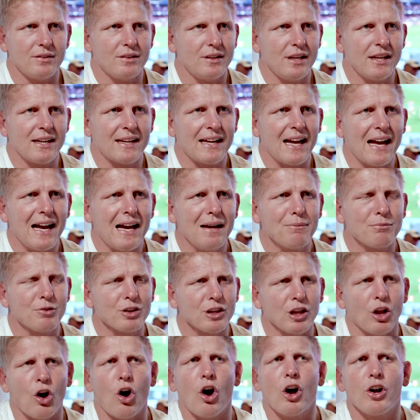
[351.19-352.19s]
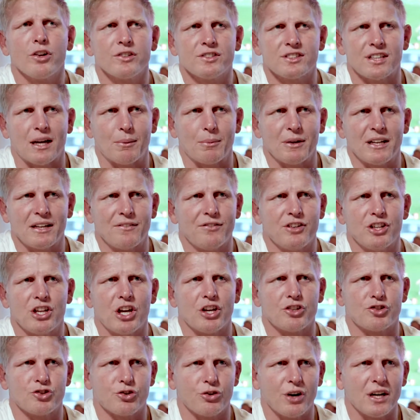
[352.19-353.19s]
You can't rely on someone if you
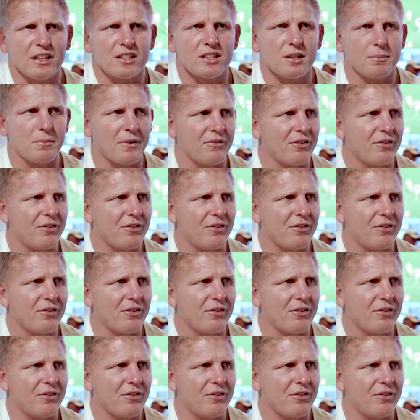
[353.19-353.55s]
don't trust them,